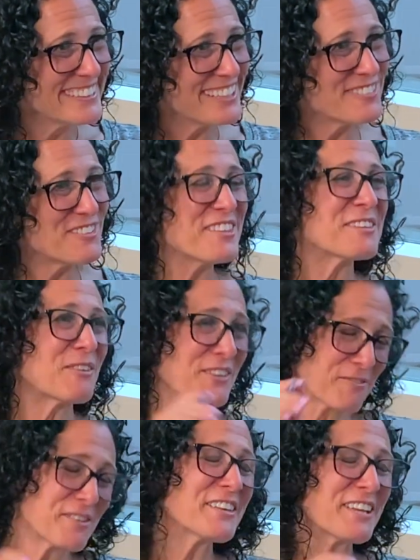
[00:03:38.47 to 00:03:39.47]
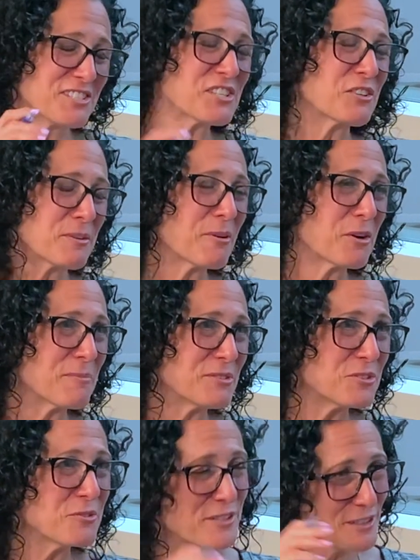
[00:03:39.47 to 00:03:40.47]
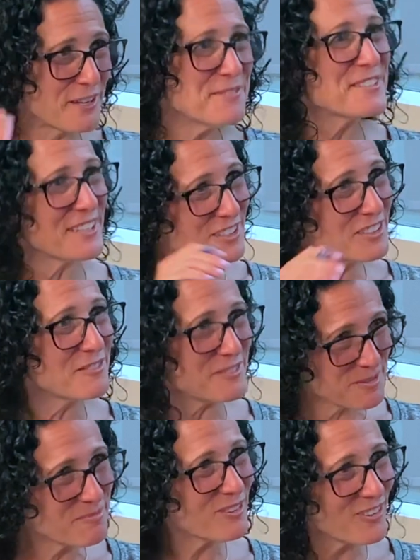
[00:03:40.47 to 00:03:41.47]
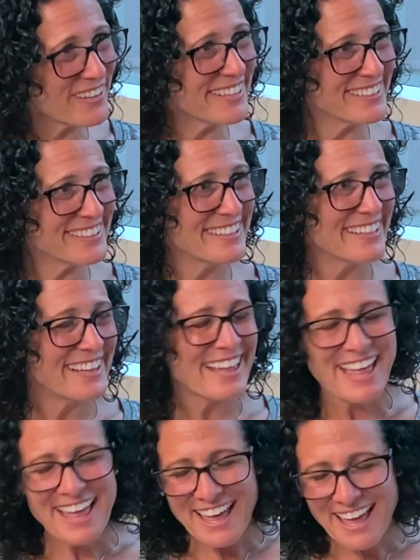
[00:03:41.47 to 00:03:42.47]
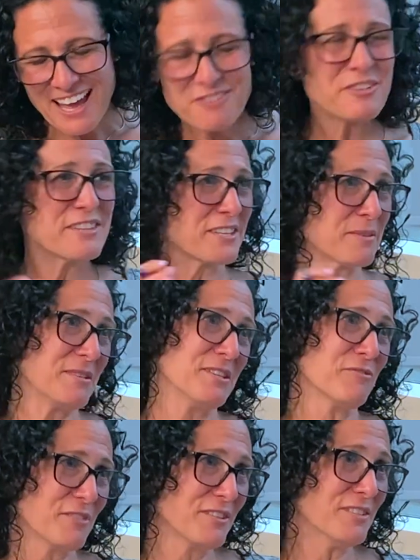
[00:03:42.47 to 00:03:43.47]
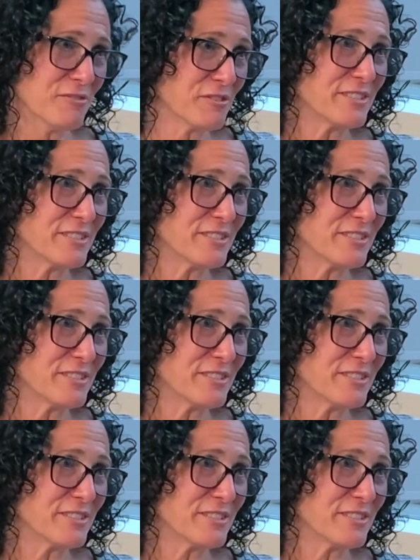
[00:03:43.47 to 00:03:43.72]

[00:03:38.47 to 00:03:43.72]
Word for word: If yeah. you think about everything HR departments do in the life cycle of an employee, yeah, everything can be different in different